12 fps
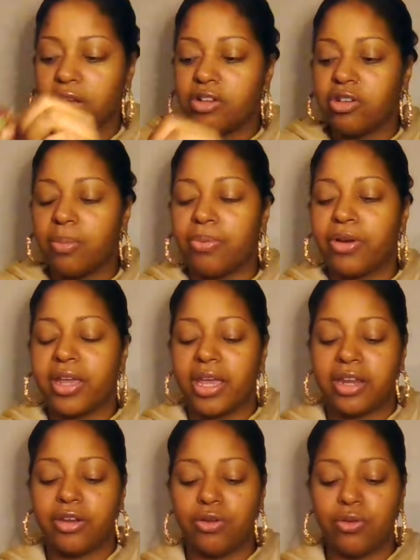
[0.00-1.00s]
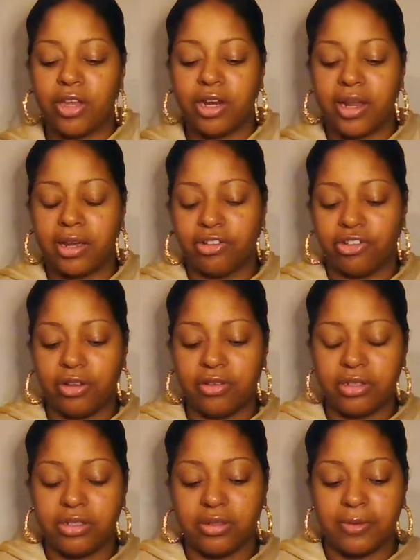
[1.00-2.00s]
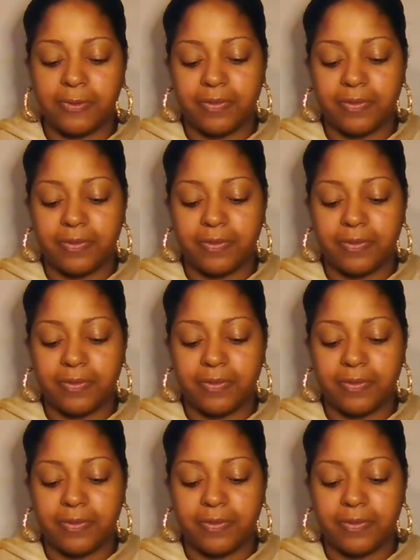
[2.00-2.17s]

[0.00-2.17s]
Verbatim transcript: to bring in new connections.